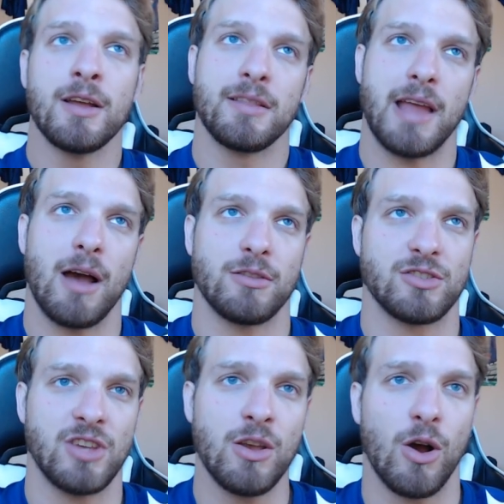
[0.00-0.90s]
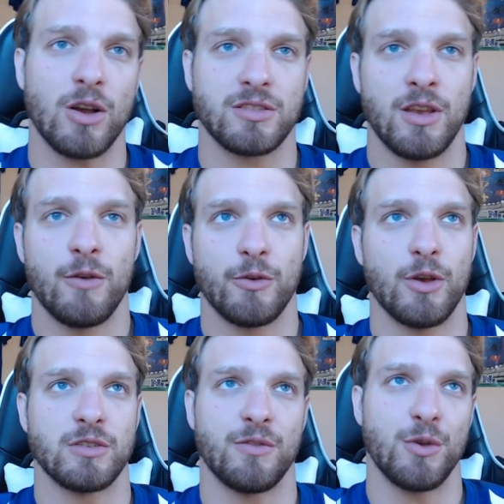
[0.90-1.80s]
Now, the Seahawks, for
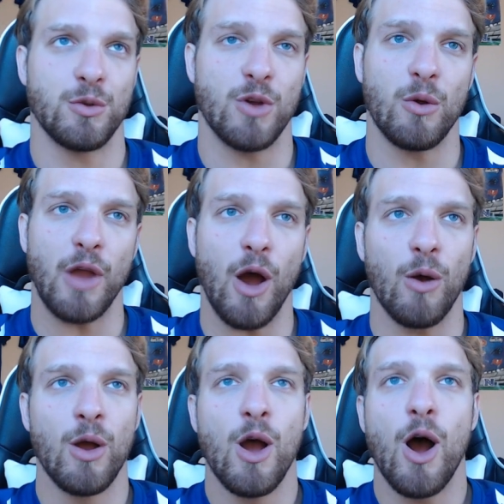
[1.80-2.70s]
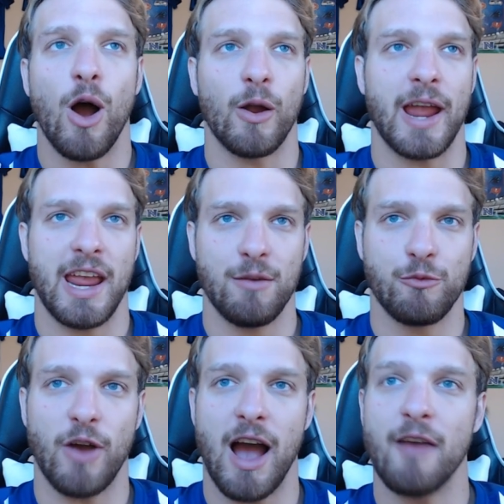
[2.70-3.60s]
those of you who don't know, are
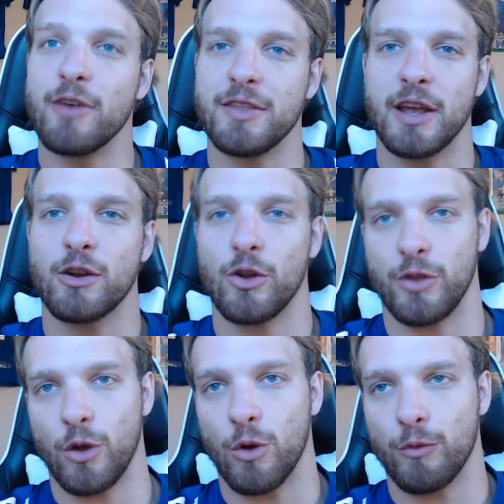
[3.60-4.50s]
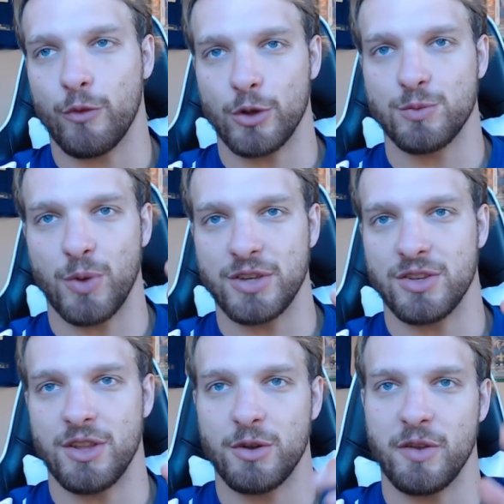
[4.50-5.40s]
8-5, and they currently hold first place
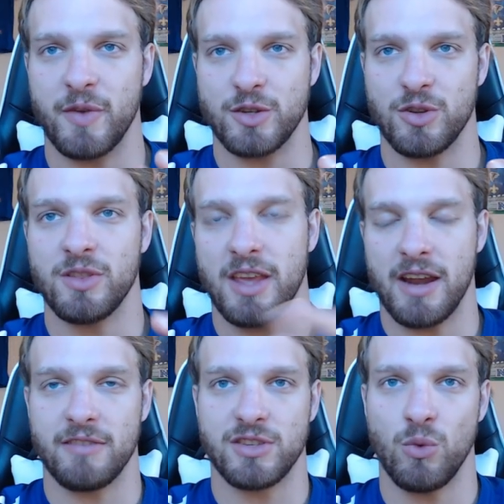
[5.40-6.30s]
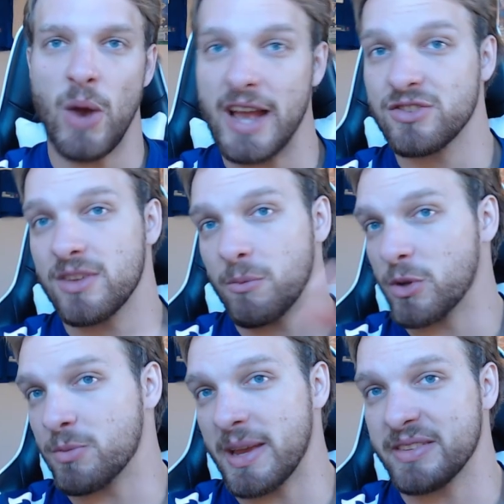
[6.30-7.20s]
in their division, the NFC West,
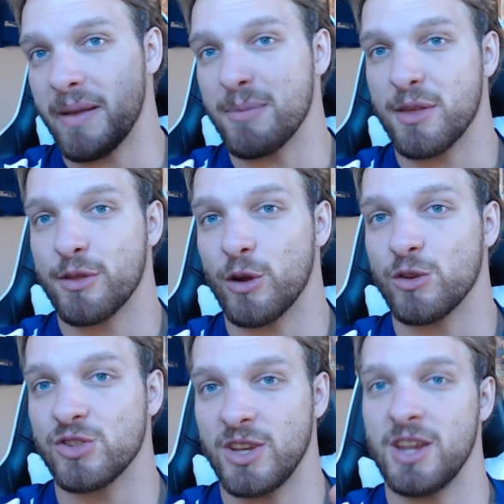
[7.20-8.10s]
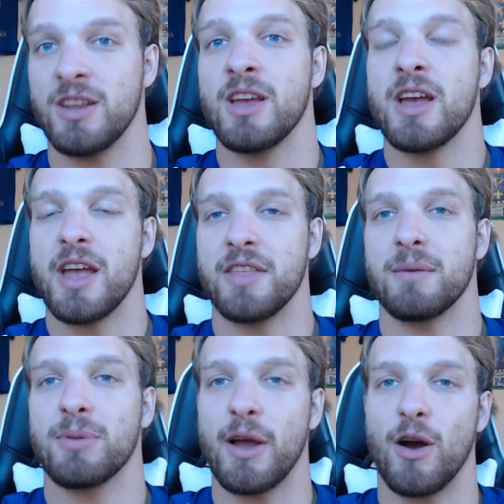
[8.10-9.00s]
which makes them the third seed in the
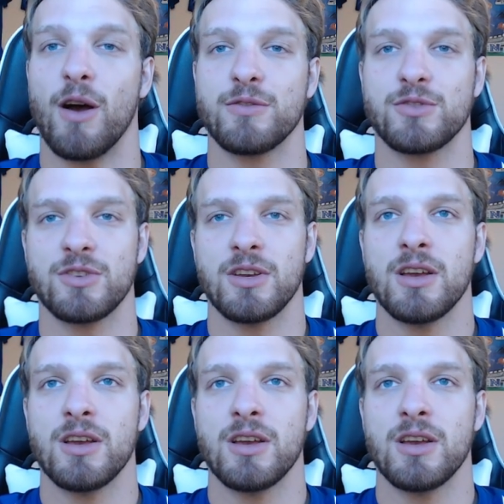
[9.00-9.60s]
playoffs.